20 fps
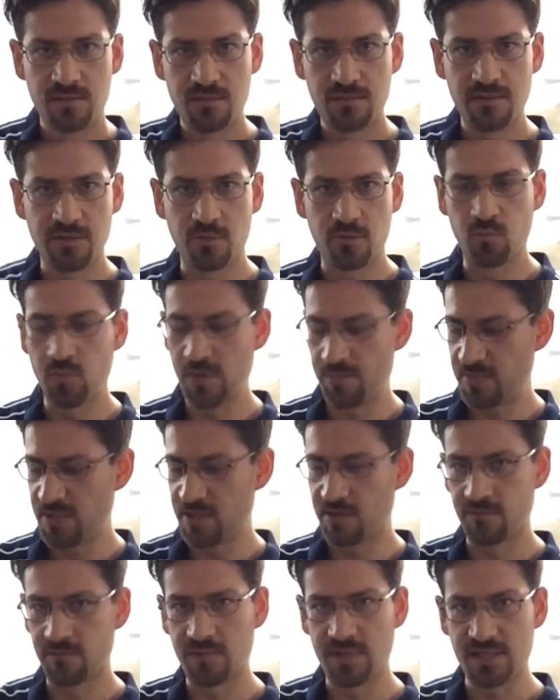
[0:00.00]
your
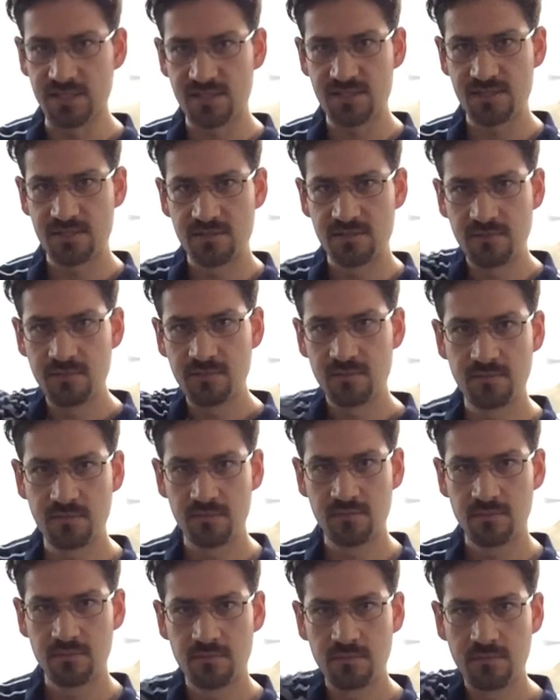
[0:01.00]
wrist
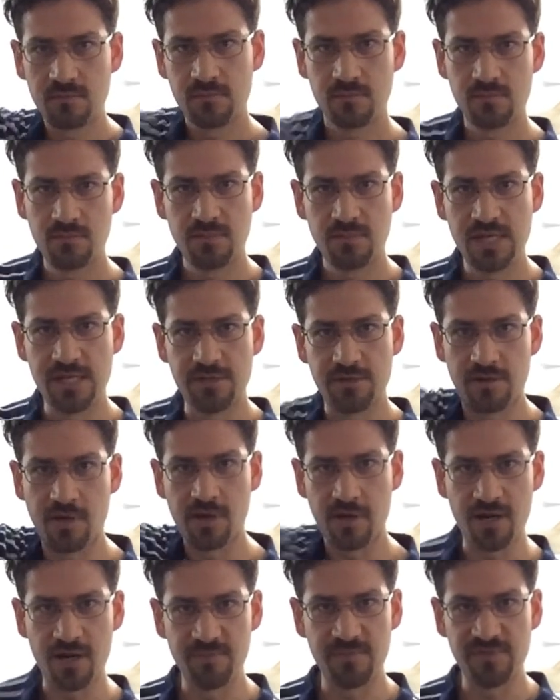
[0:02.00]
and your
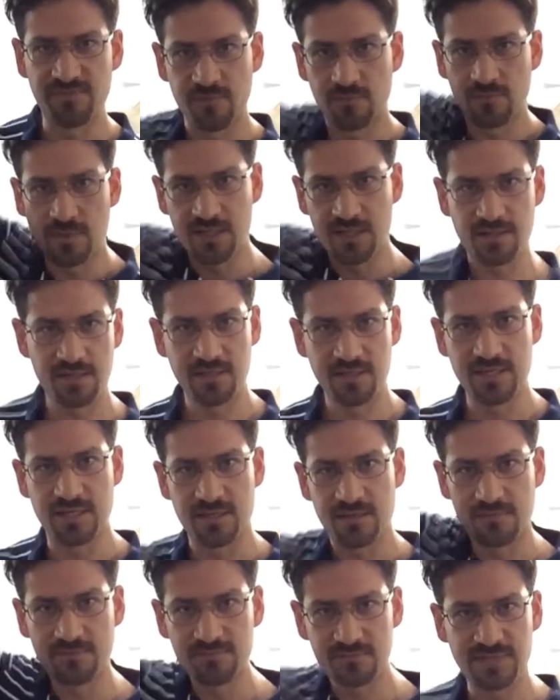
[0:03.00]
arm if you want to
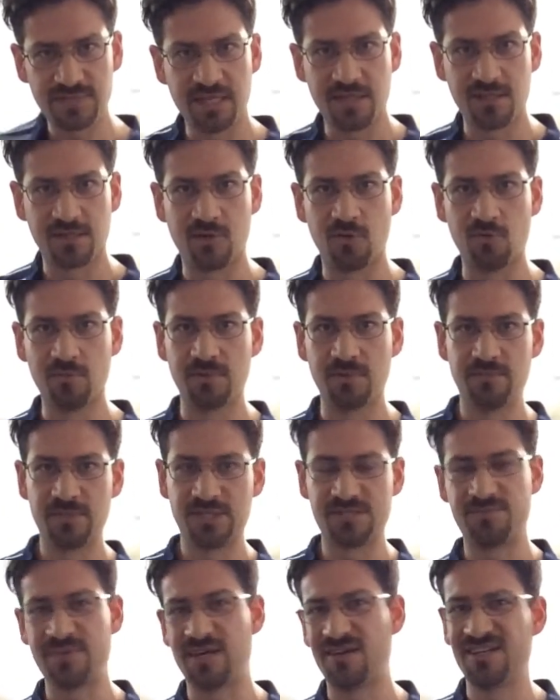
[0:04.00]
get like a whole
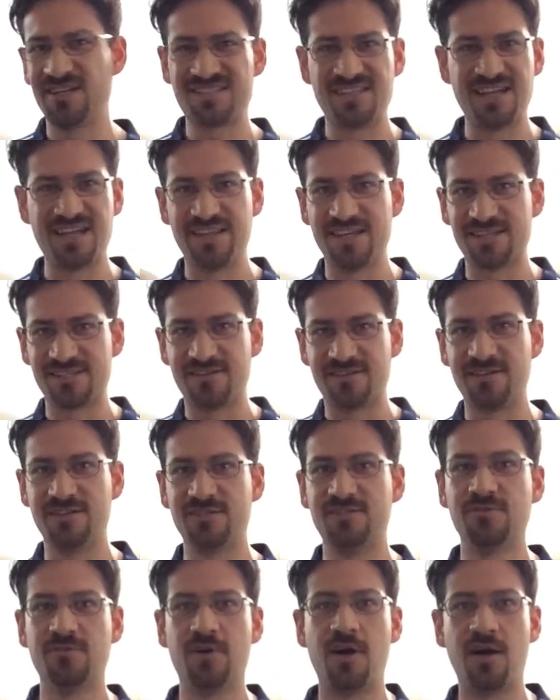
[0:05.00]
bunch of power. It's not necessary
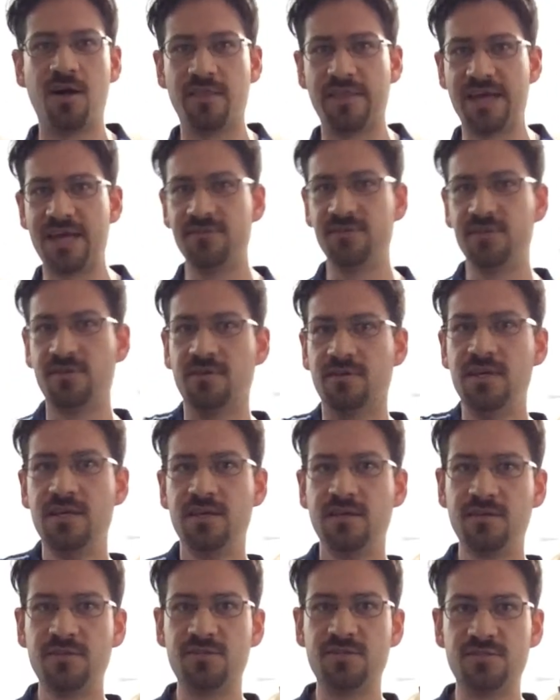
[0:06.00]
to do all that. You know,
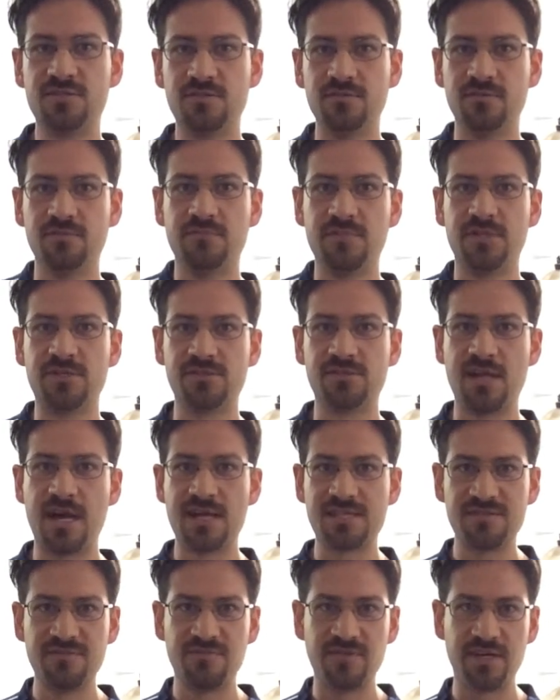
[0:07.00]
you just do. There's
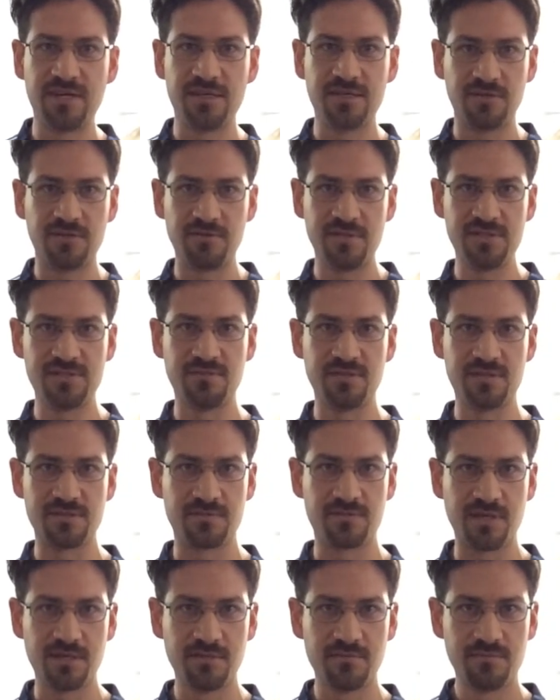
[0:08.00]
lots of varying degrees of this,
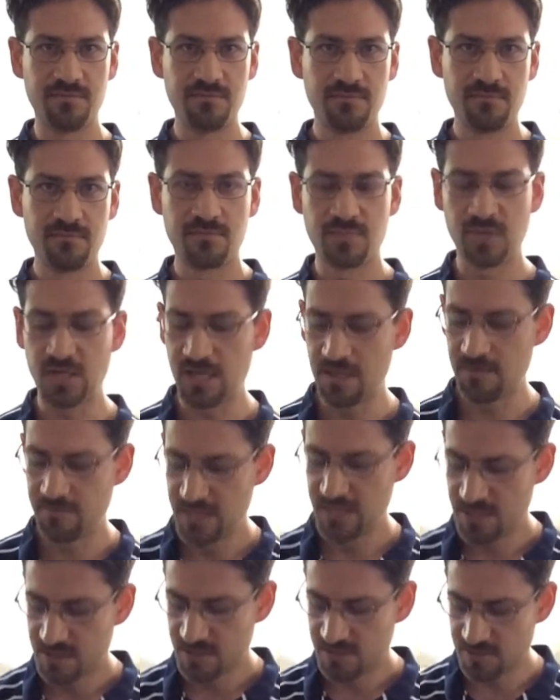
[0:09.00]
right? Okay?
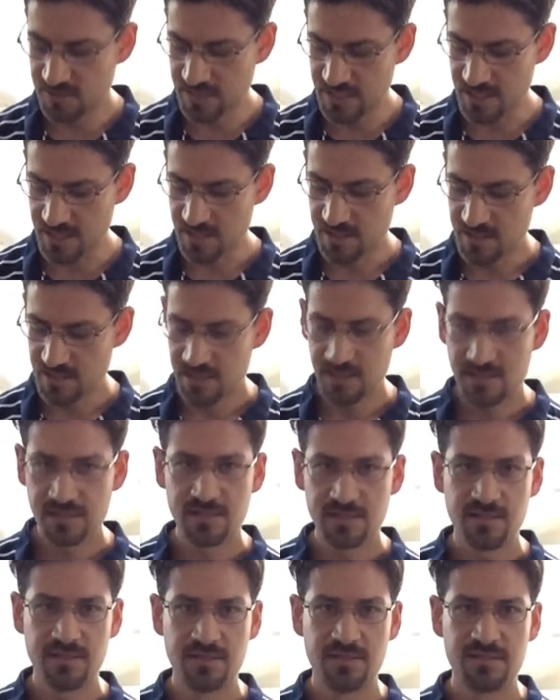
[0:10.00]
So again,
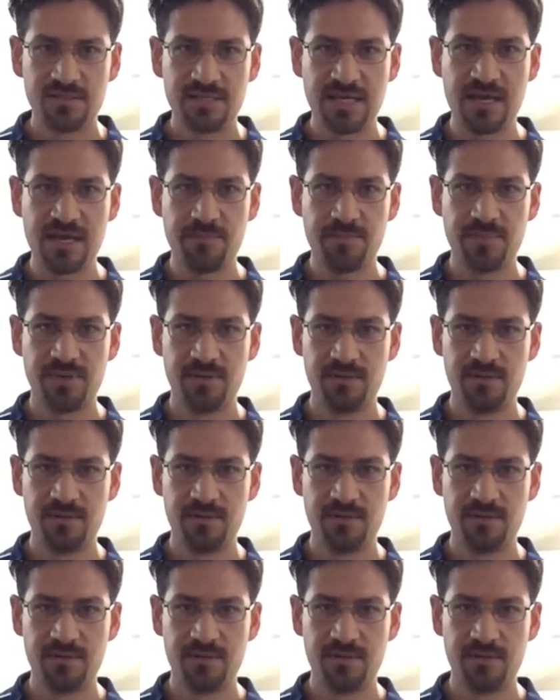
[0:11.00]
tap,